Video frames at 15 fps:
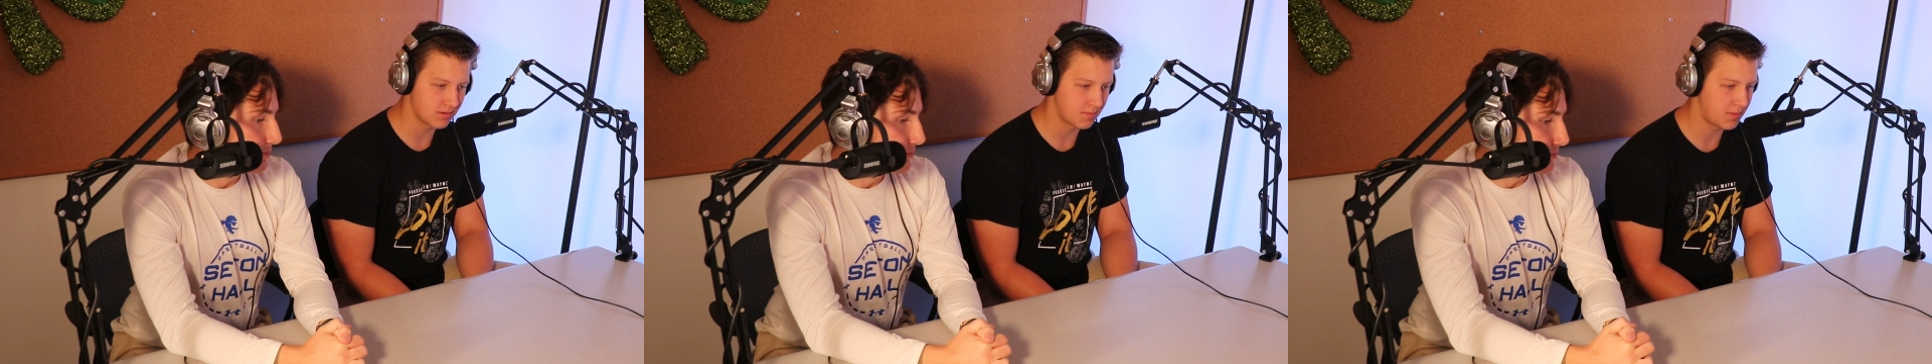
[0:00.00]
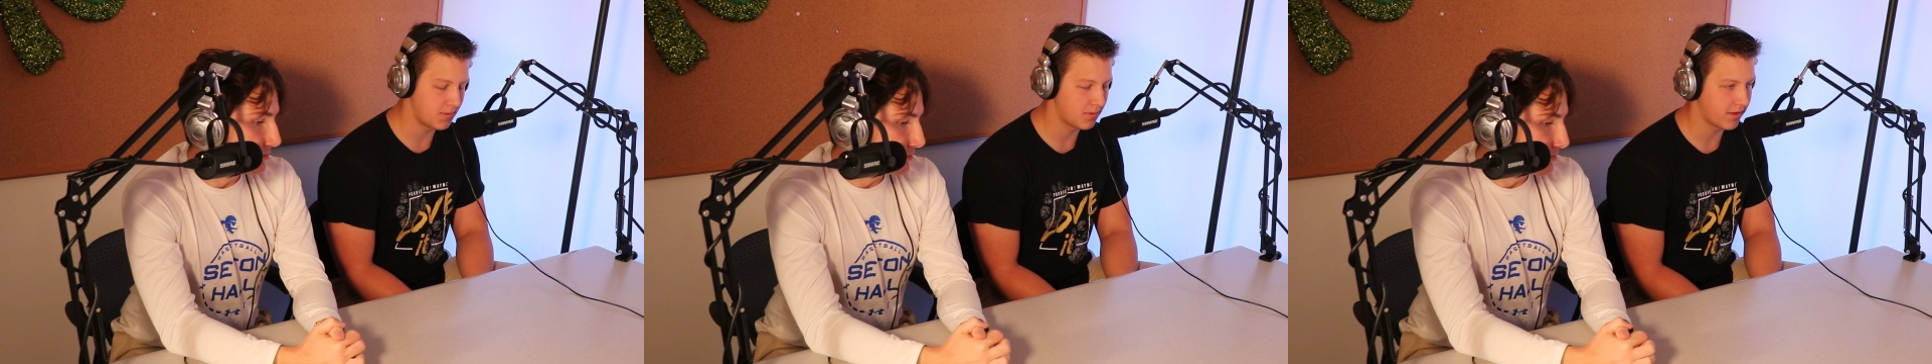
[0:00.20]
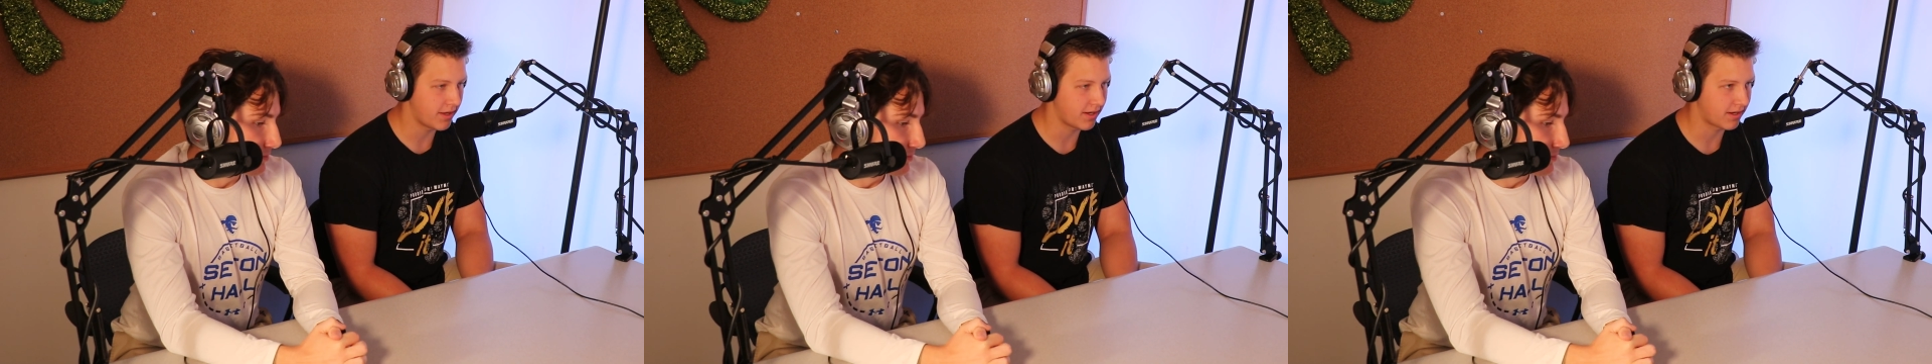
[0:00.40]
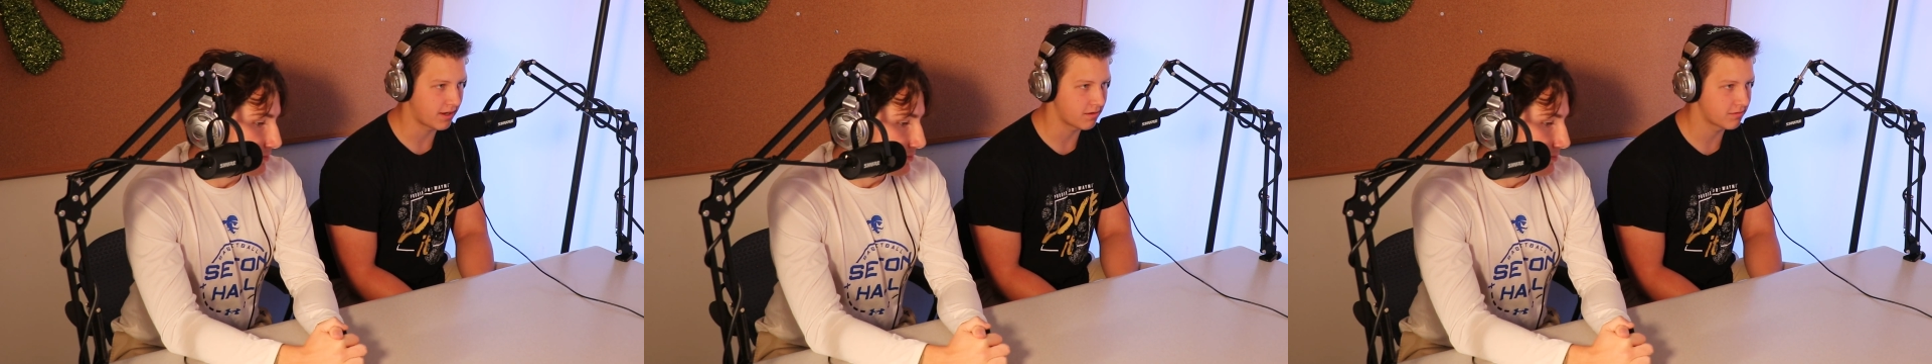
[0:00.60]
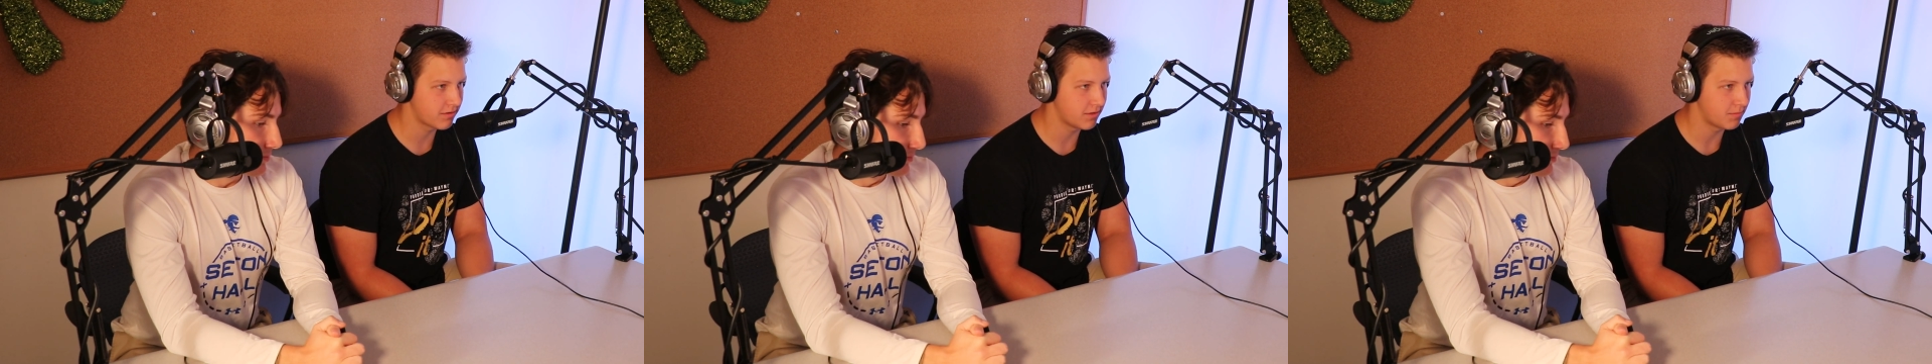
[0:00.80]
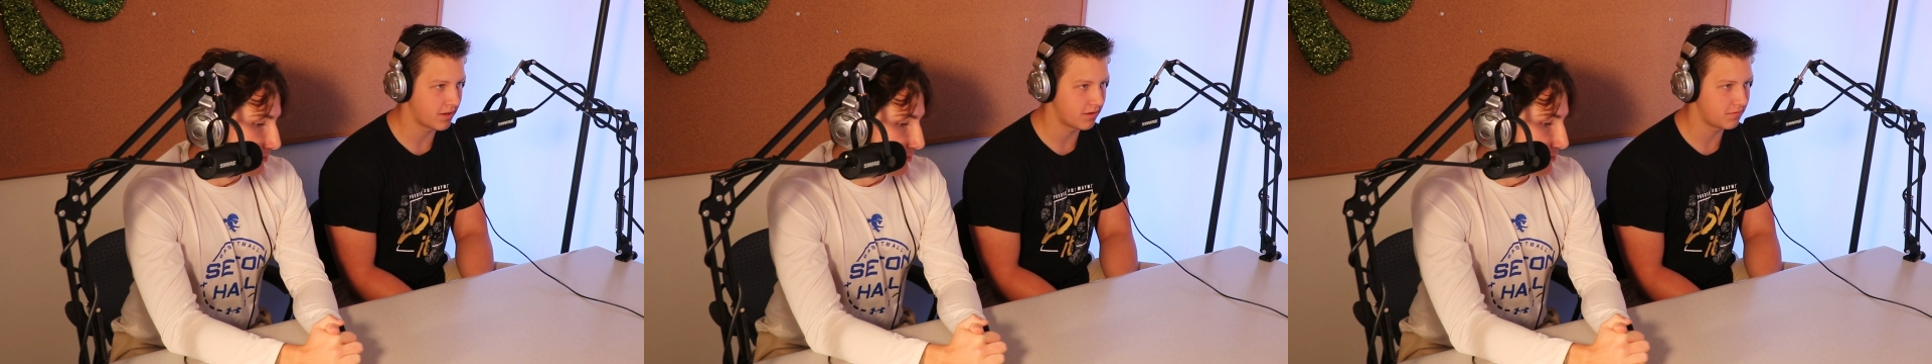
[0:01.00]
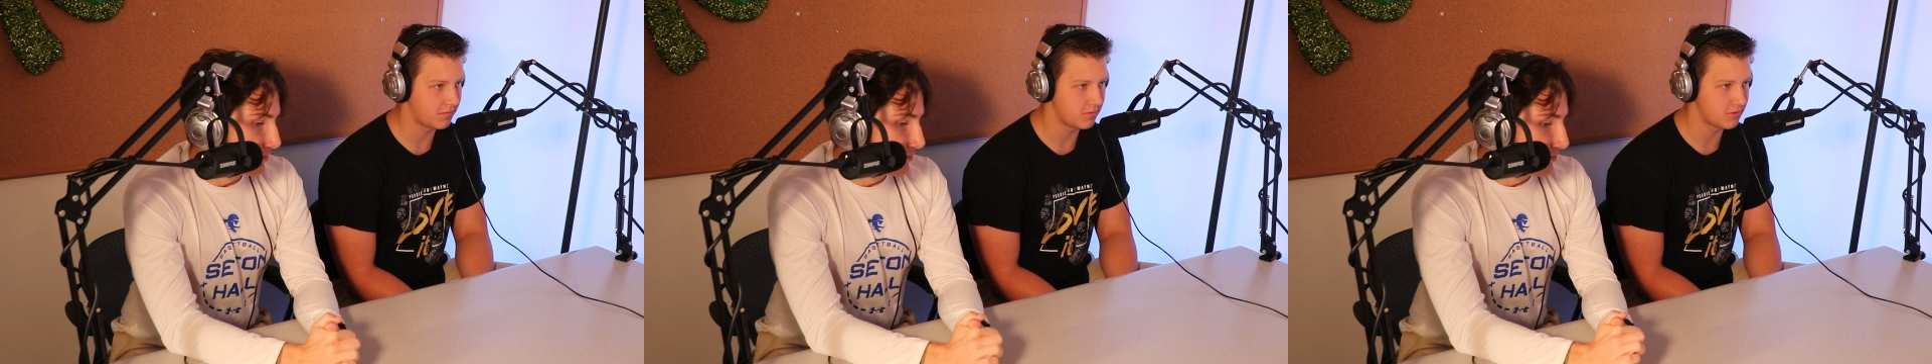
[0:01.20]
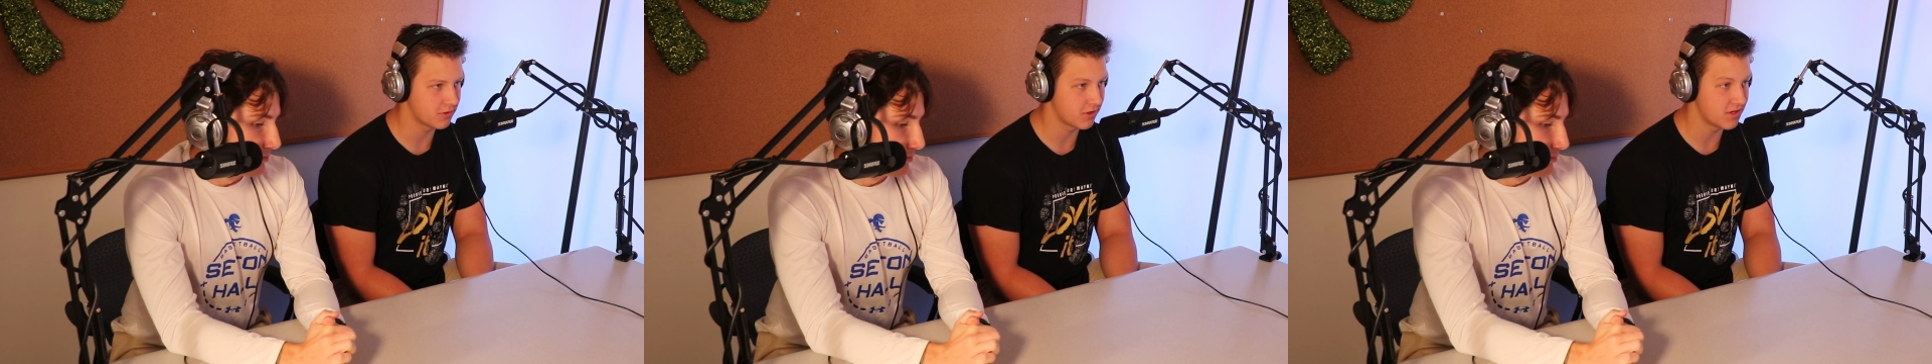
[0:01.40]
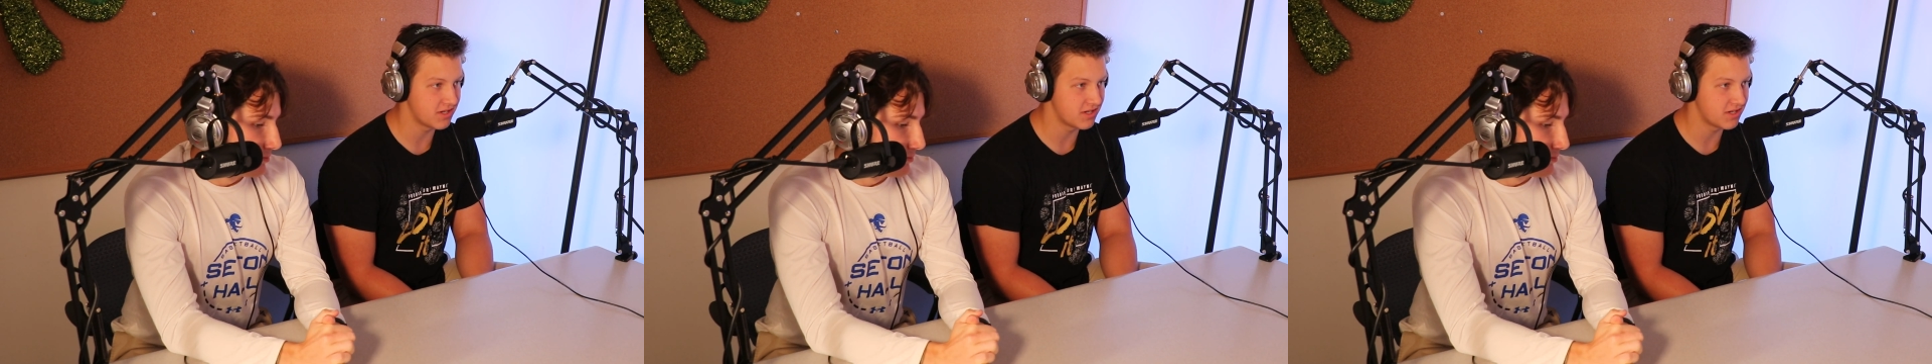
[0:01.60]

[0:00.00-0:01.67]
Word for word: the people I encounter in my future